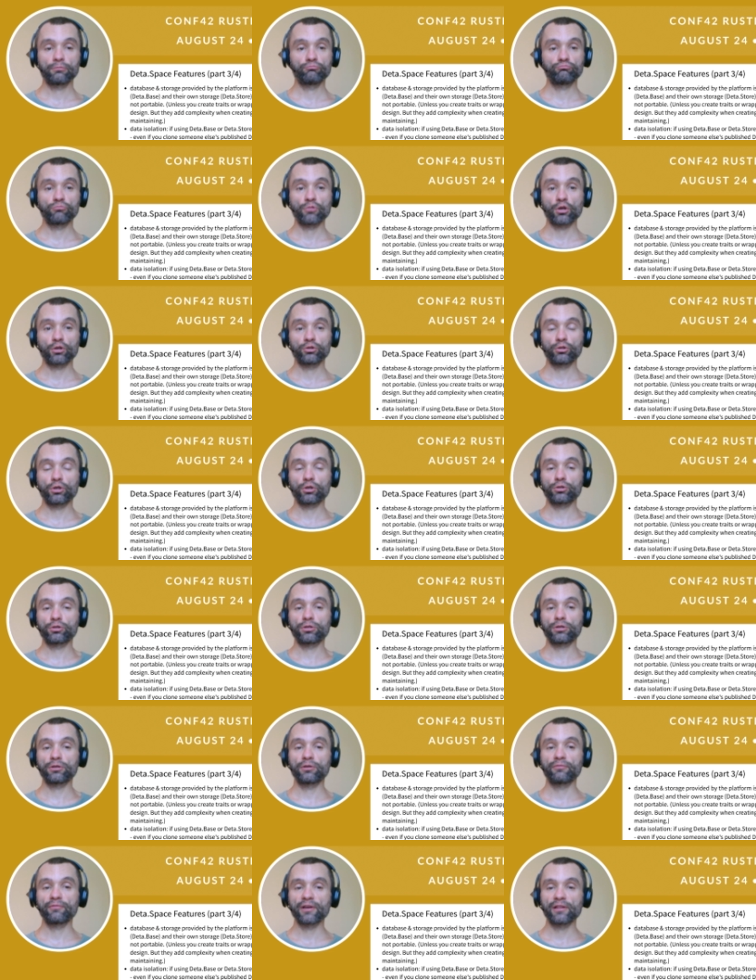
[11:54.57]
no, not uh,
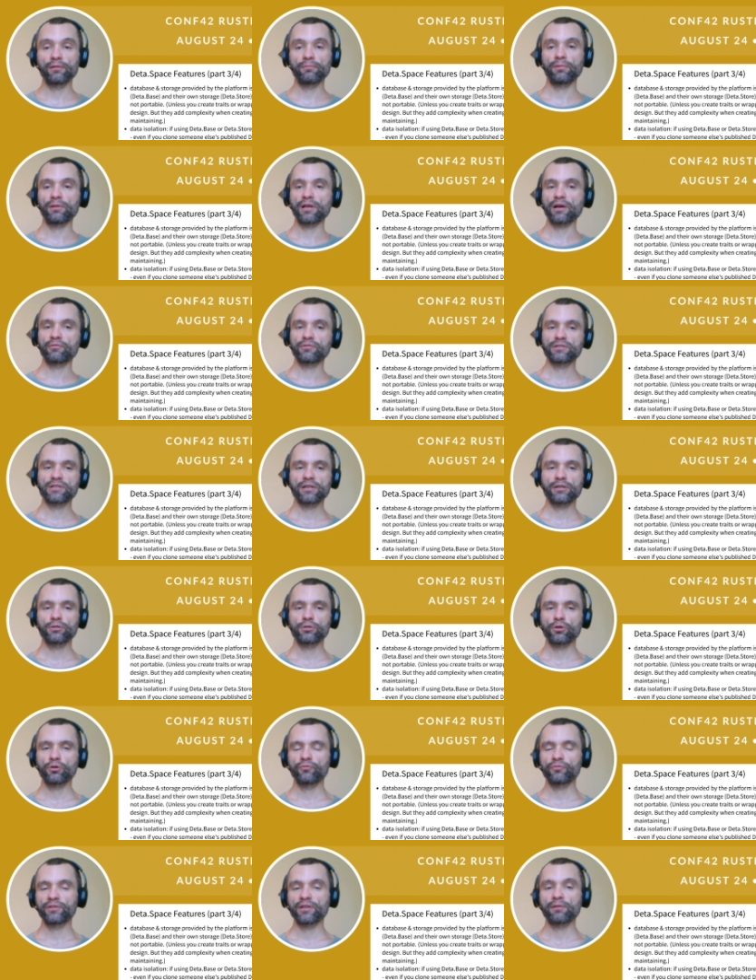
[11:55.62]
available outside
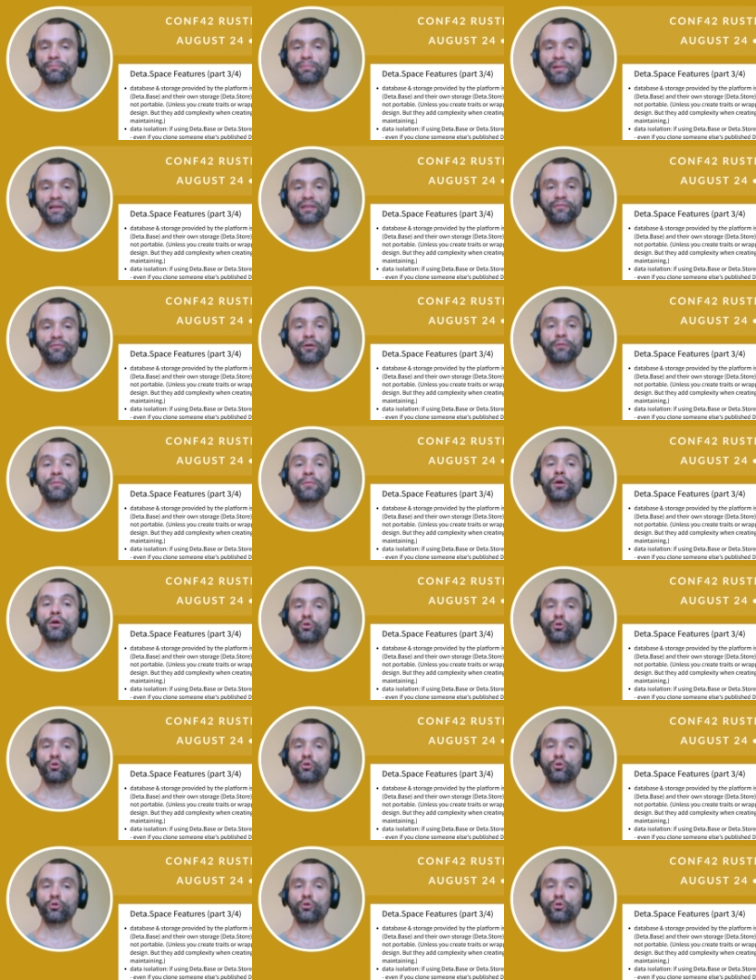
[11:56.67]
of their platform.